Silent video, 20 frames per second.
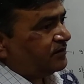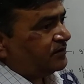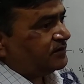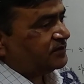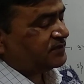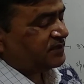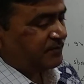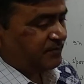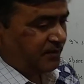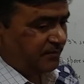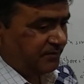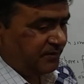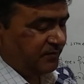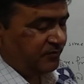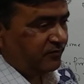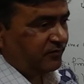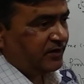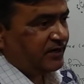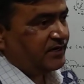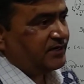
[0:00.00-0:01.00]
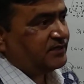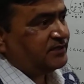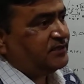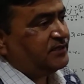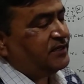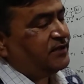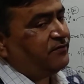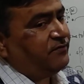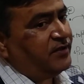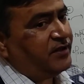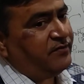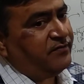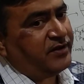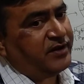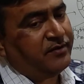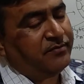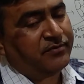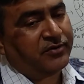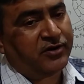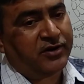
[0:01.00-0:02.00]
Some of the points, they are very,
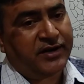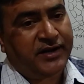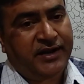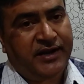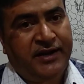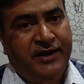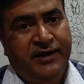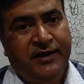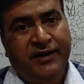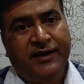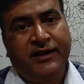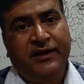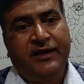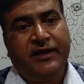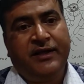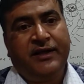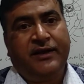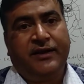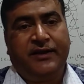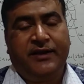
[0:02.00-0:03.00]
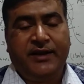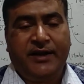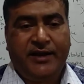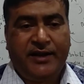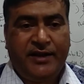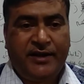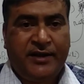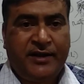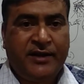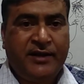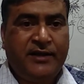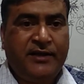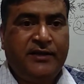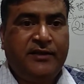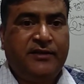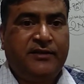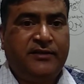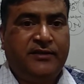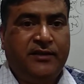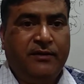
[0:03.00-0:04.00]
very important, that
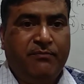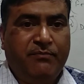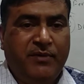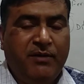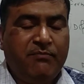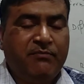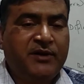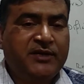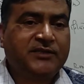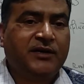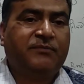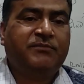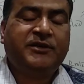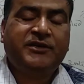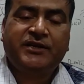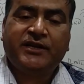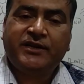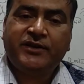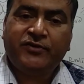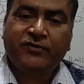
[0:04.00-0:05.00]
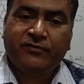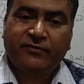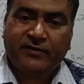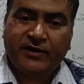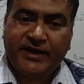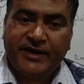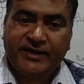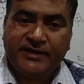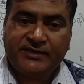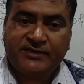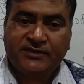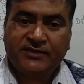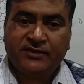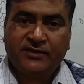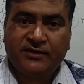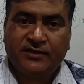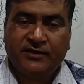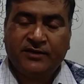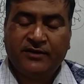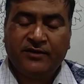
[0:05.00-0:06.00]
the members of the pteridophytes,
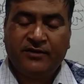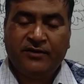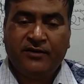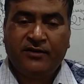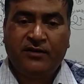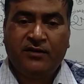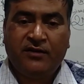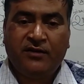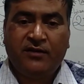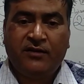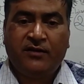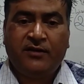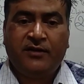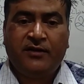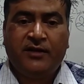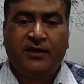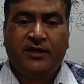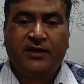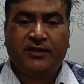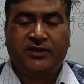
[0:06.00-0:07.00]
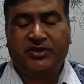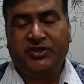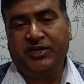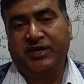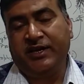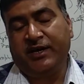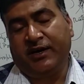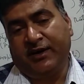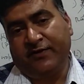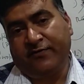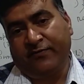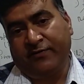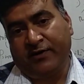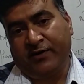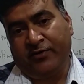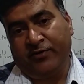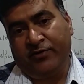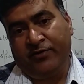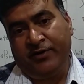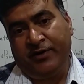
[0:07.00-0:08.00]
they are
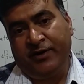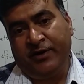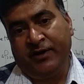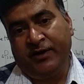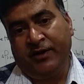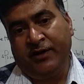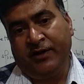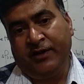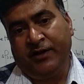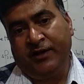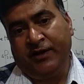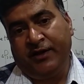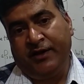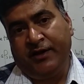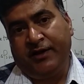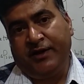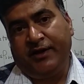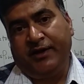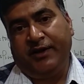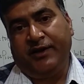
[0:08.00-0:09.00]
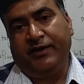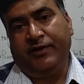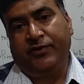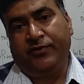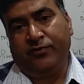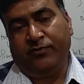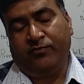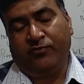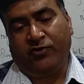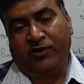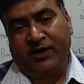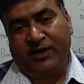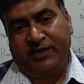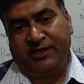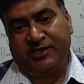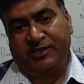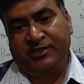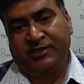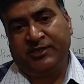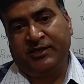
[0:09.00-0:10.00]
found into
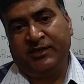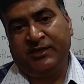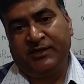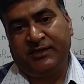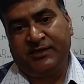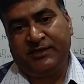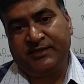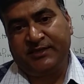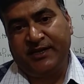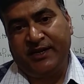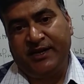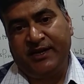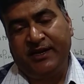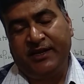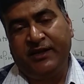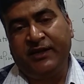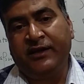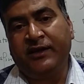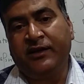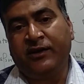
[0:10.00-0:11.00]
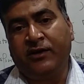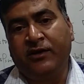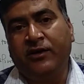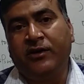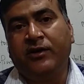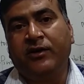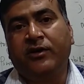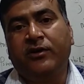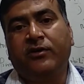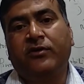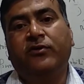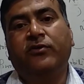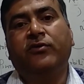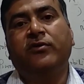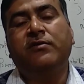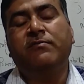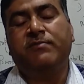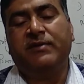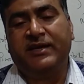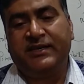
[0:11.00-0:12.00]
moist, shady,
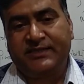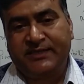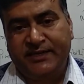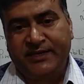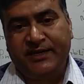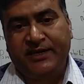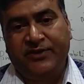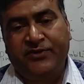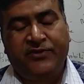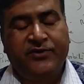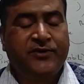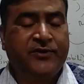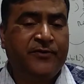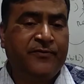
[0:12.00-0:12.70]
cool places.